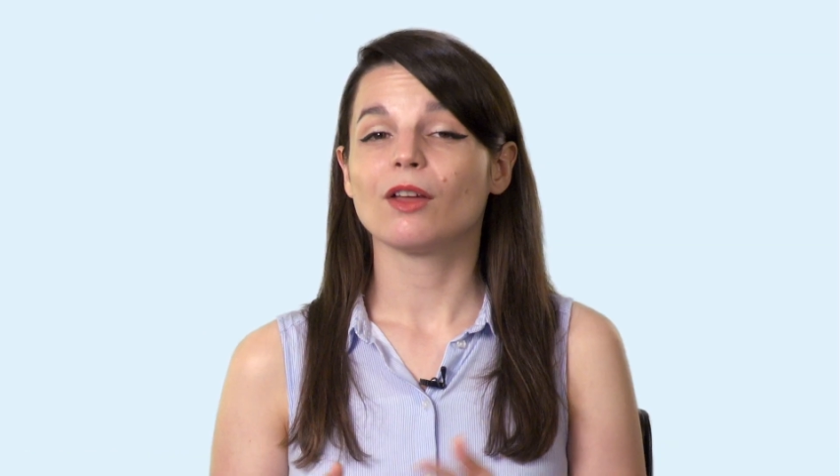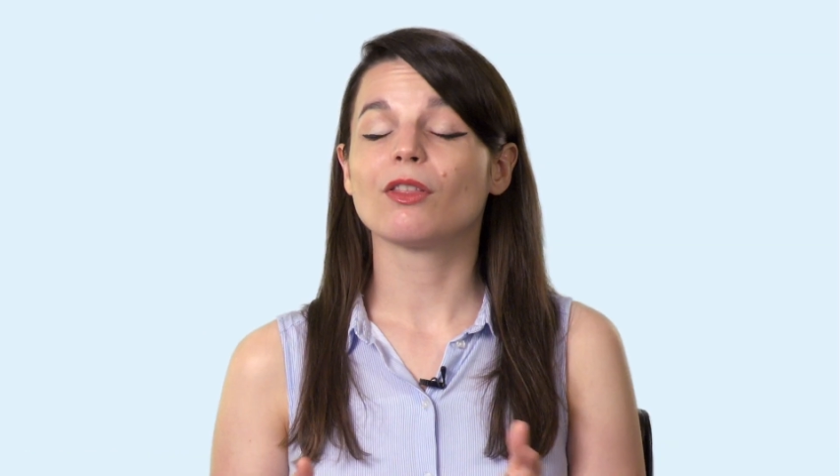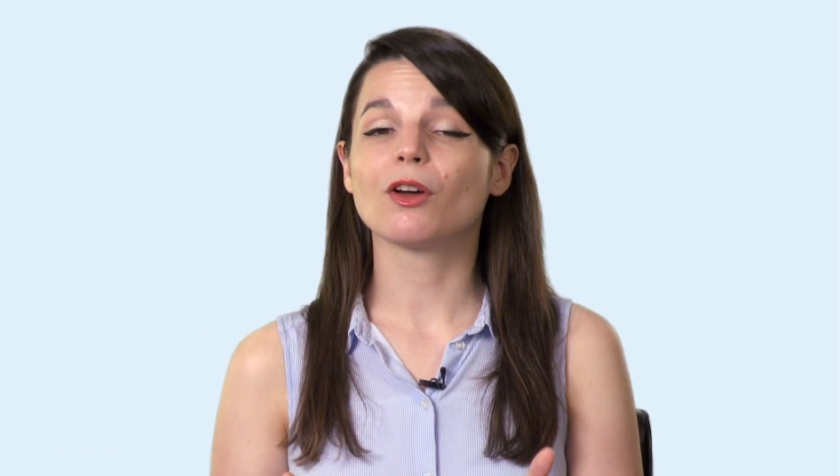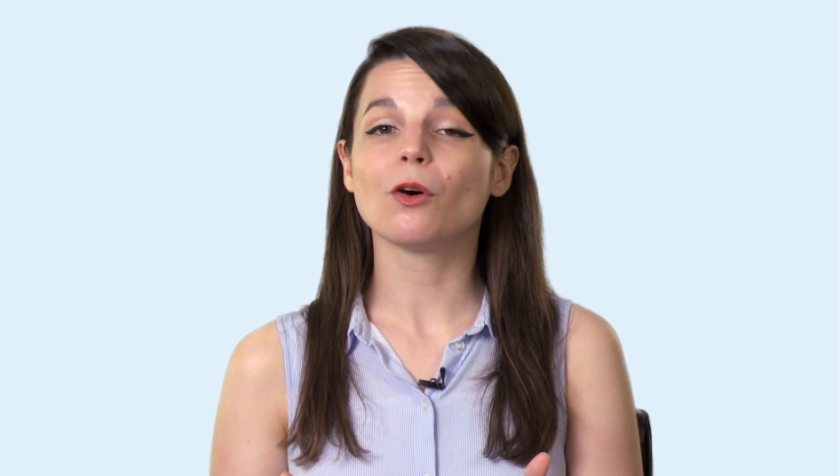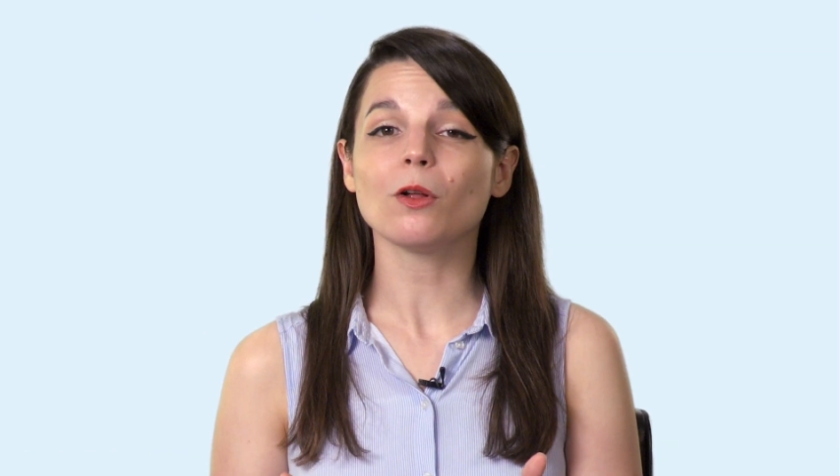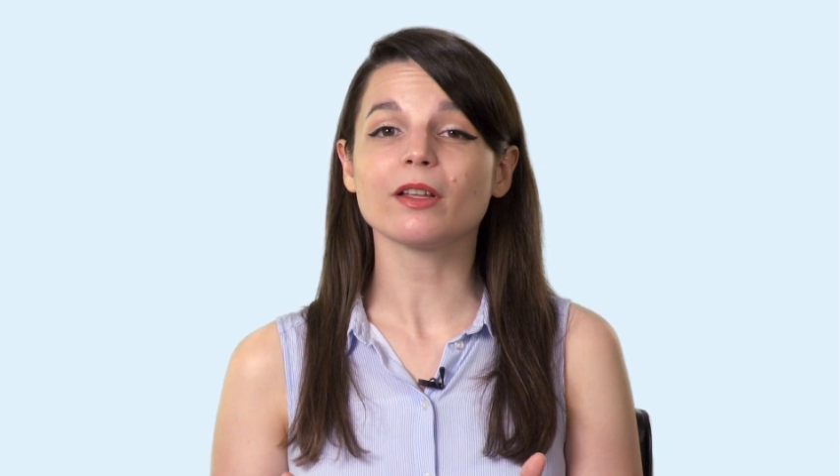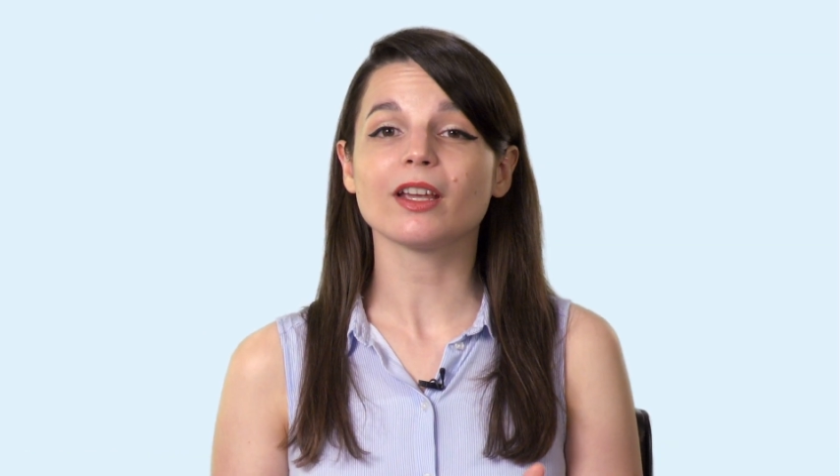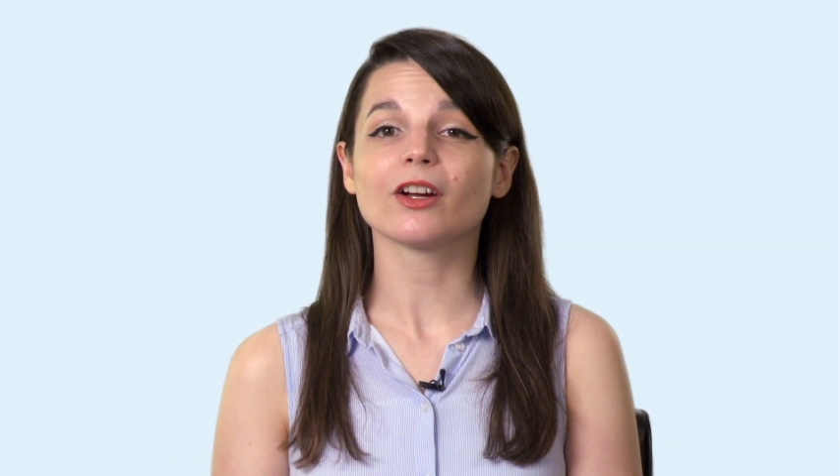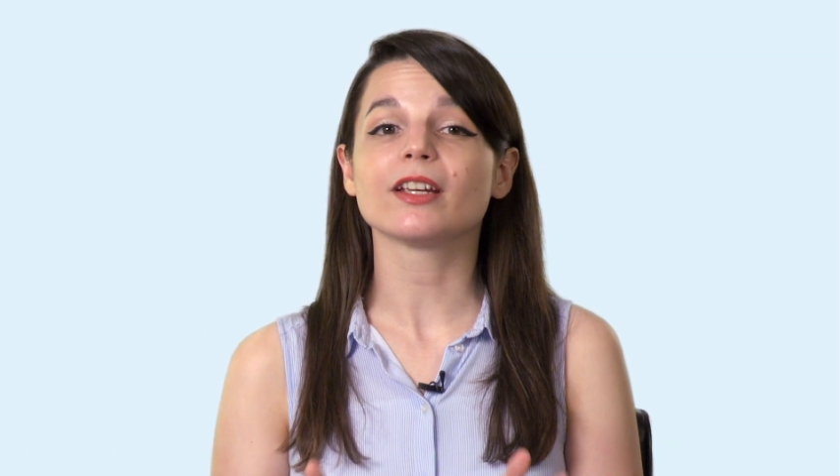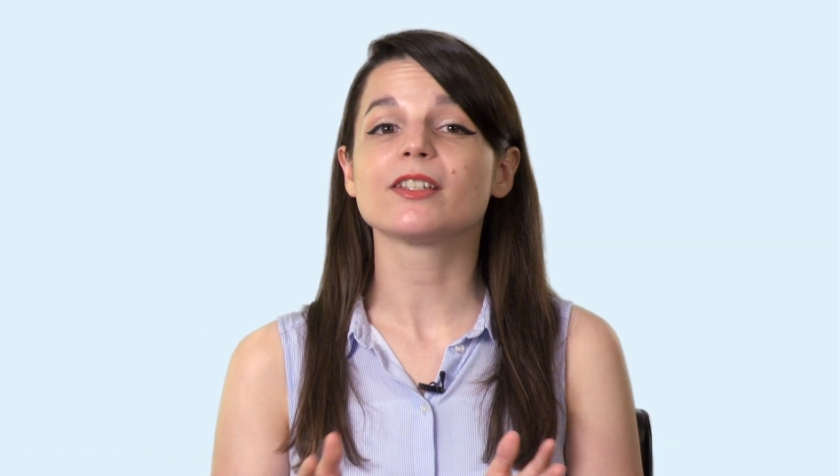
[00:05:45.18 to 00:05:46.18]
The goal
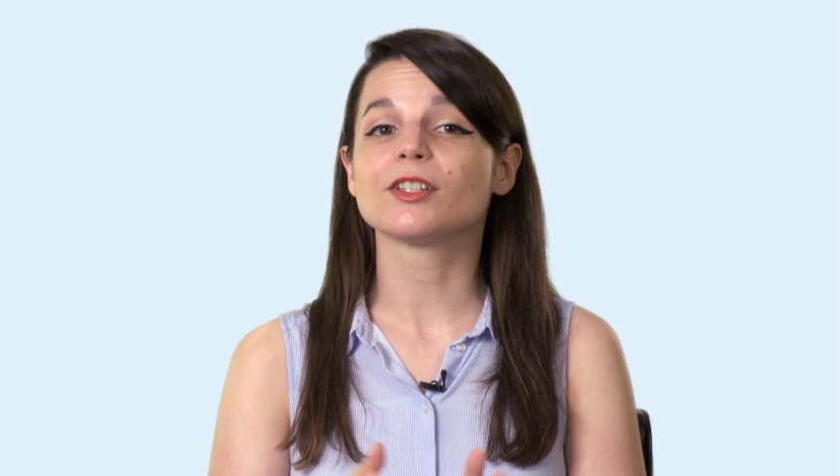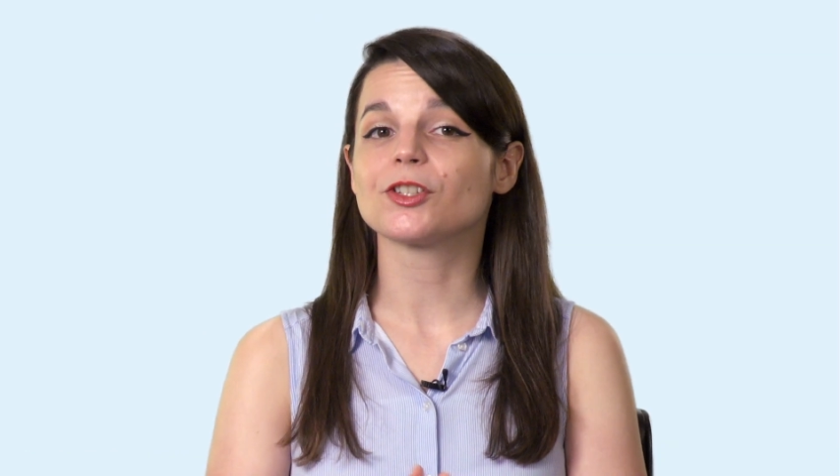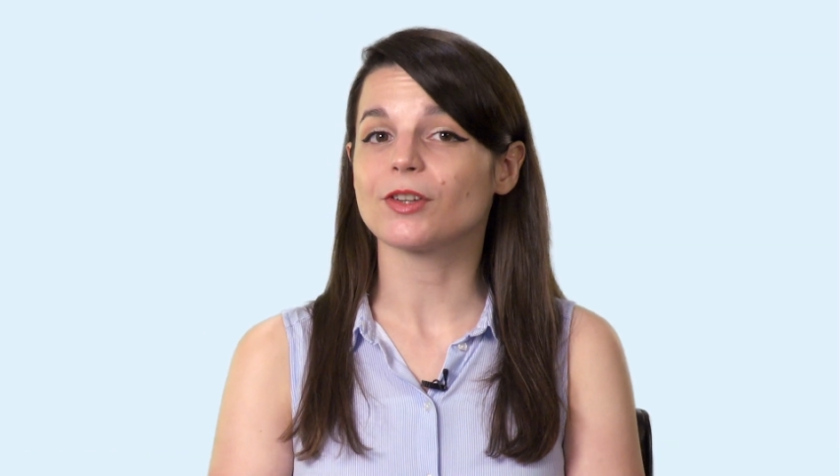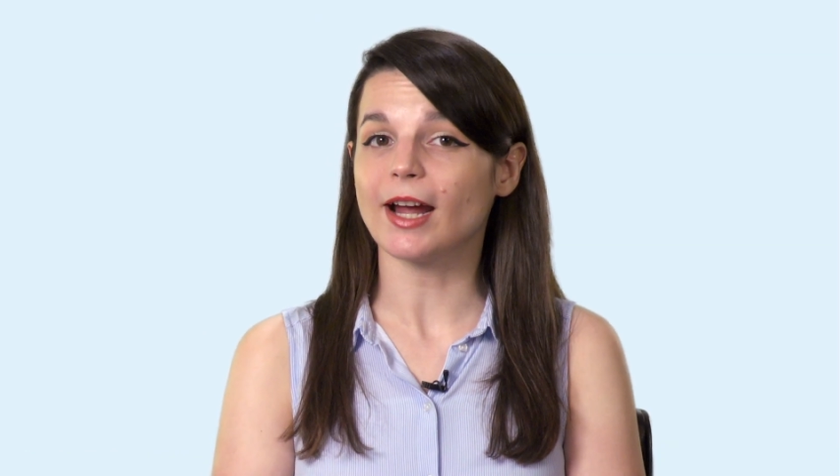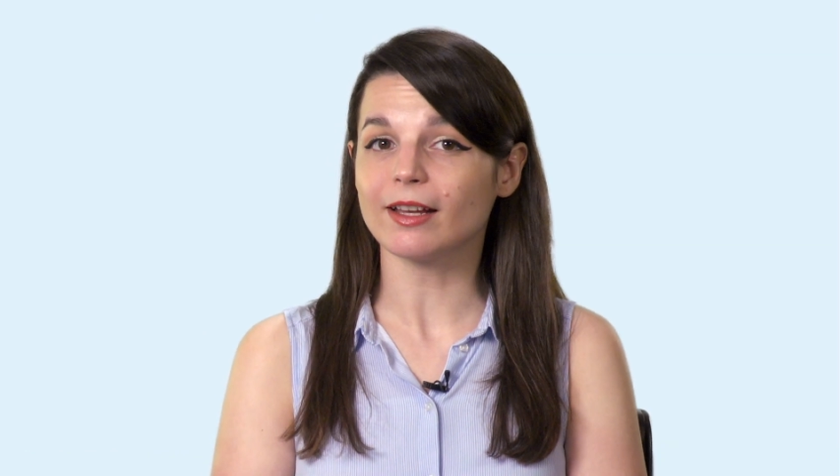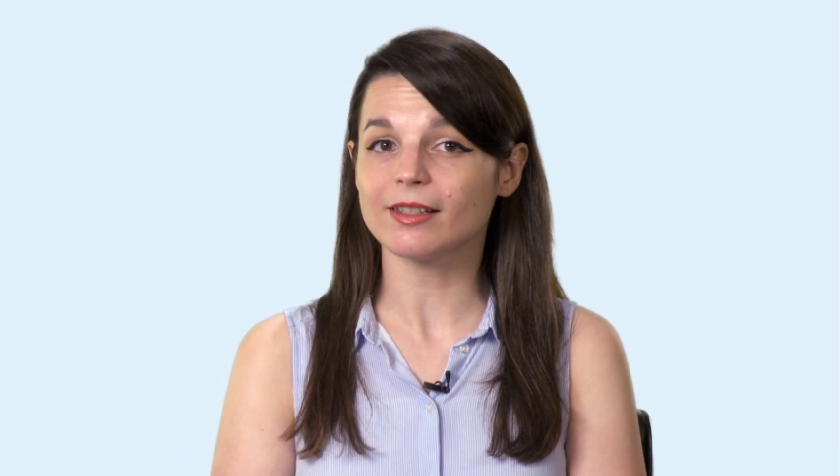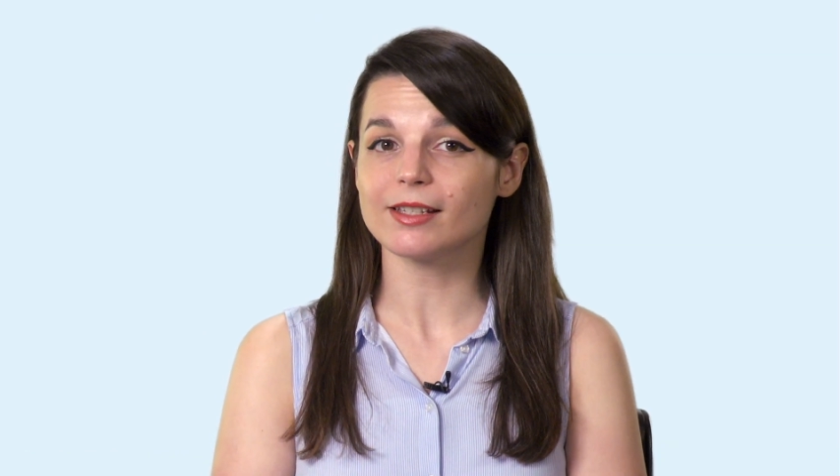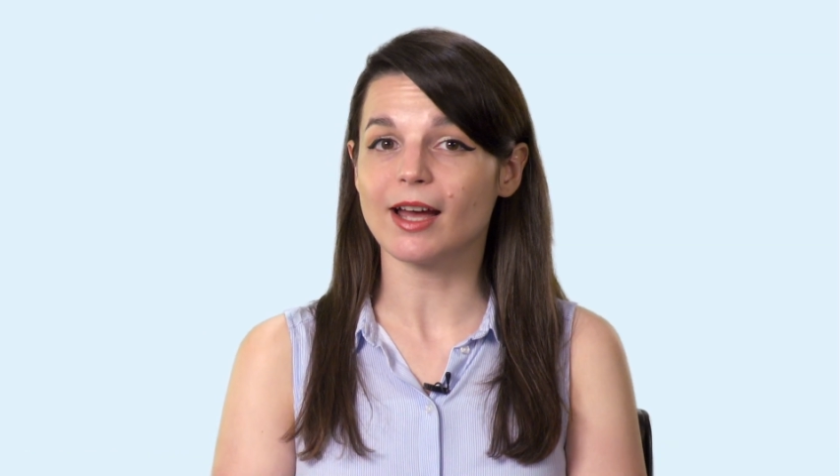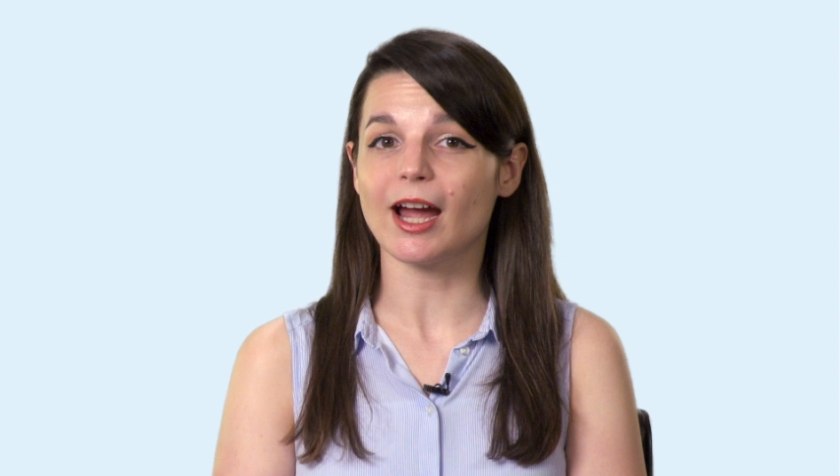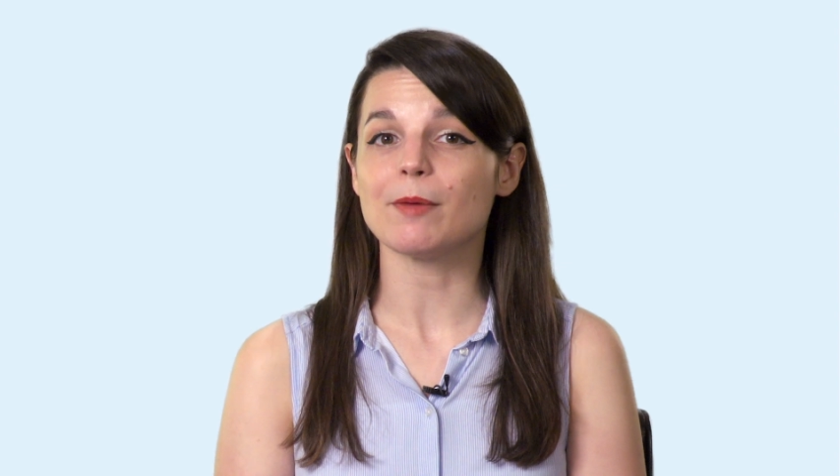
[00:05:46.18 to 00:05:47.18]
here is to track the
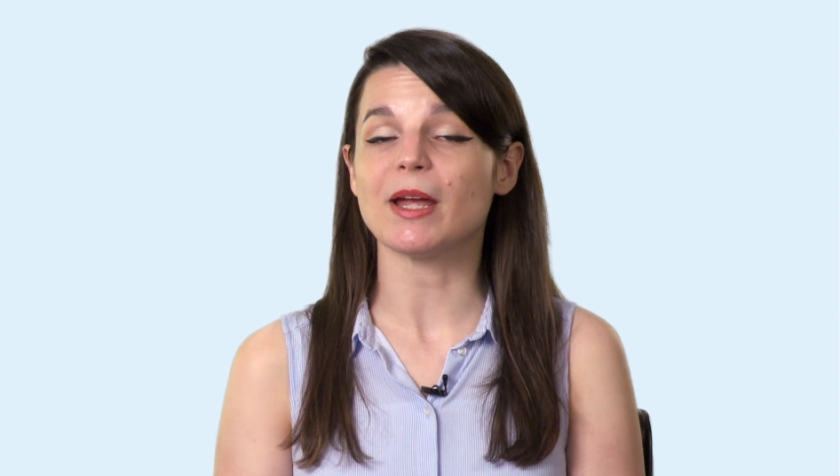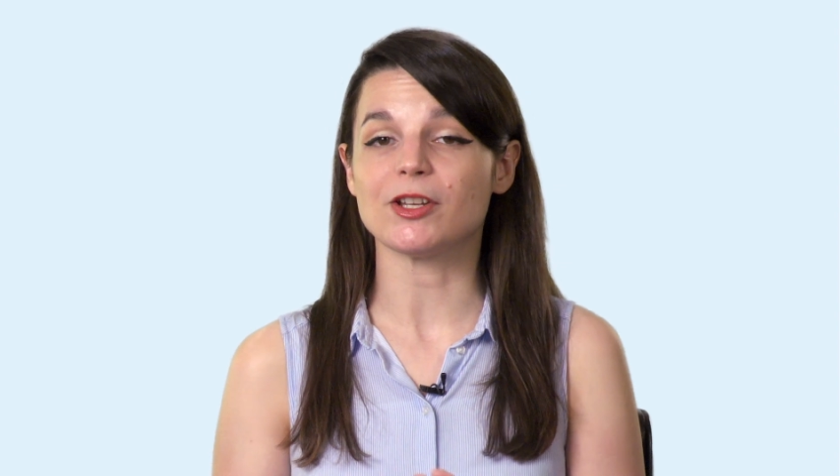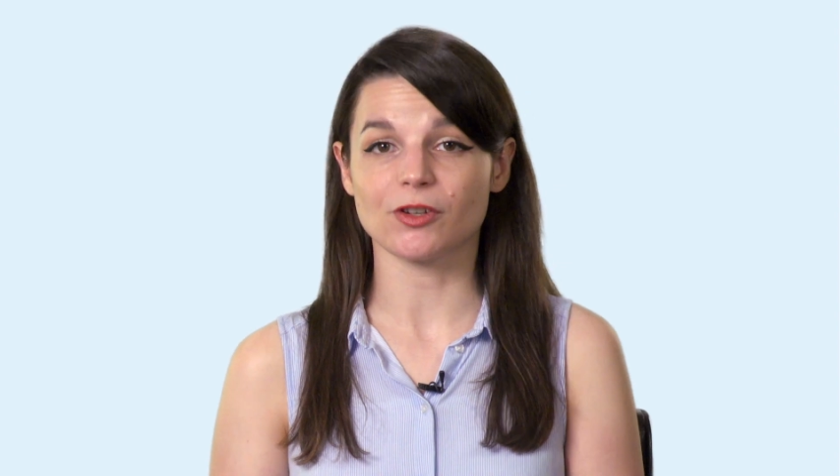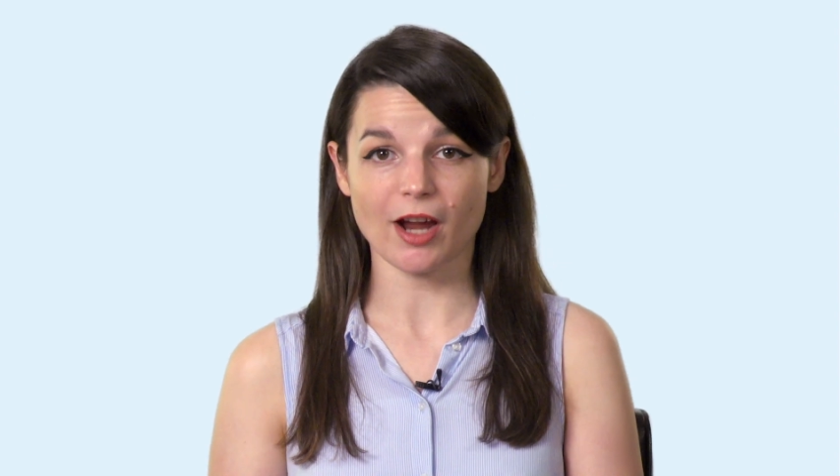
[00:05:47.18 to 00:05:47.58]
time and your